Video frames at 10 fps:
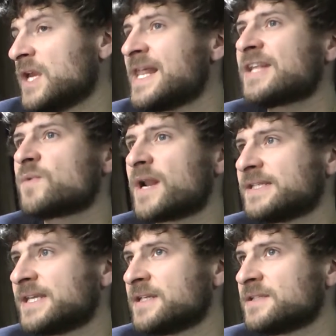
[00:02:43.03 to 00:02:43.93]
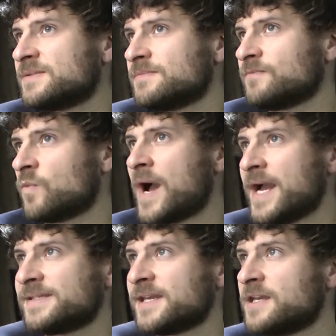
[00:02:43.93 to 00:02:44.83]
And that's what I say is
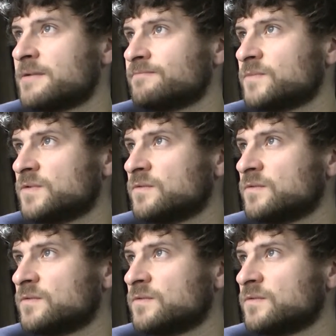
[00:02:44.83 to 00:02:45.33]
why I say,